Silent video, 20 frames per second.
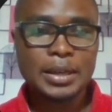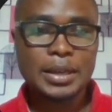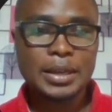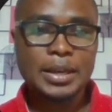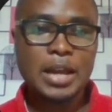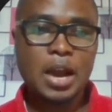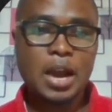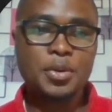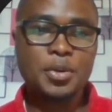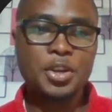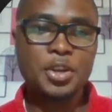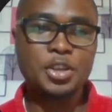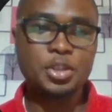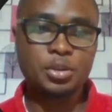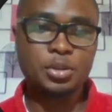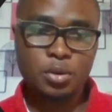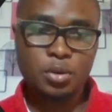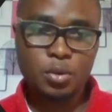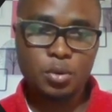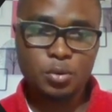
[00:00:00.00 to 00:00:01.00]
Now it's
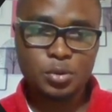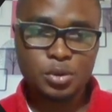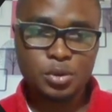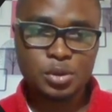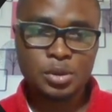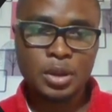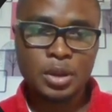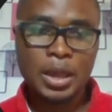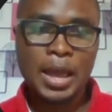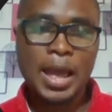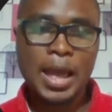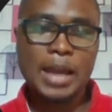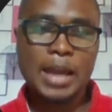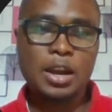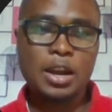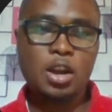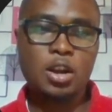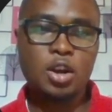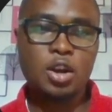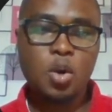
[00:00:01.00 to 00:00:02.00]
closed. I
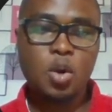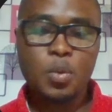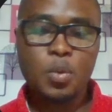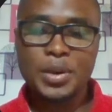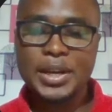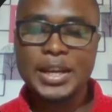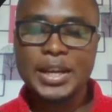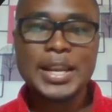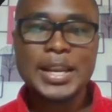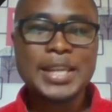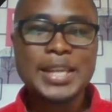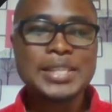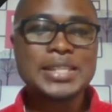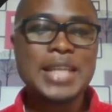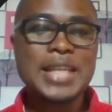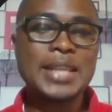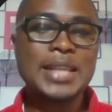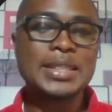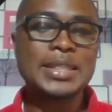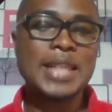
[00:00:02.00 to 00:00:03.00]
can come within this
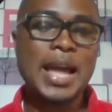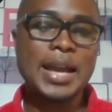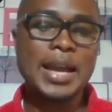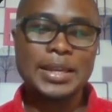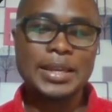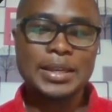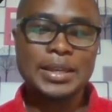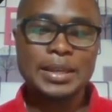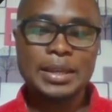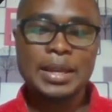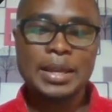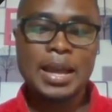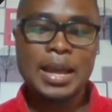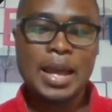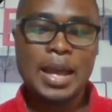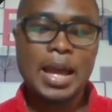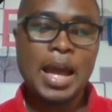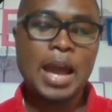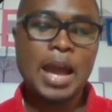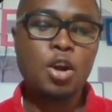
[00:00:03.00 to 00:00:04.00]
style tag
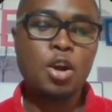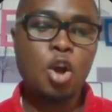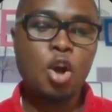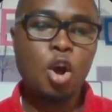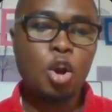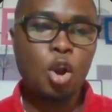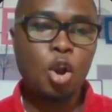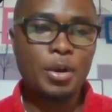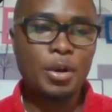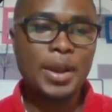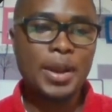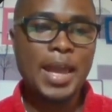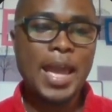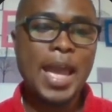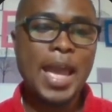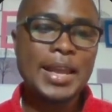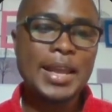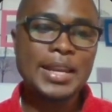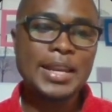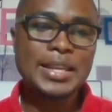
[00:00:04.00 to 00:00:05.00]
and call on
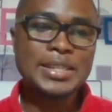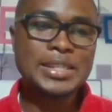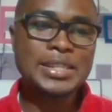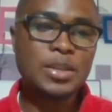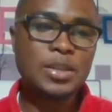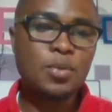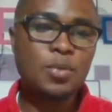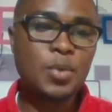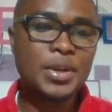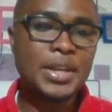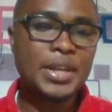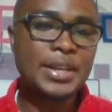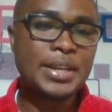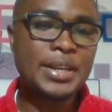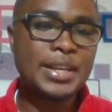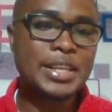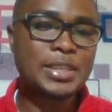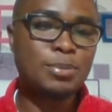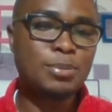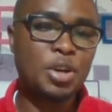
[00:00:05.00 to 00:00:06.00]
anything within
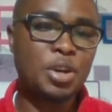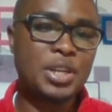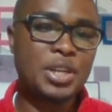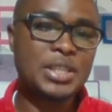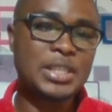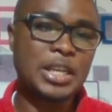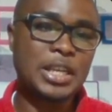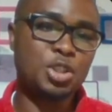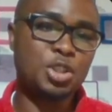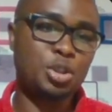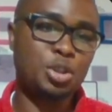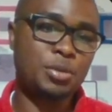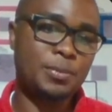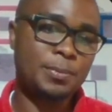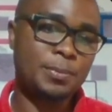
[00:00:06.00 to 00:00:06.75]
this body section.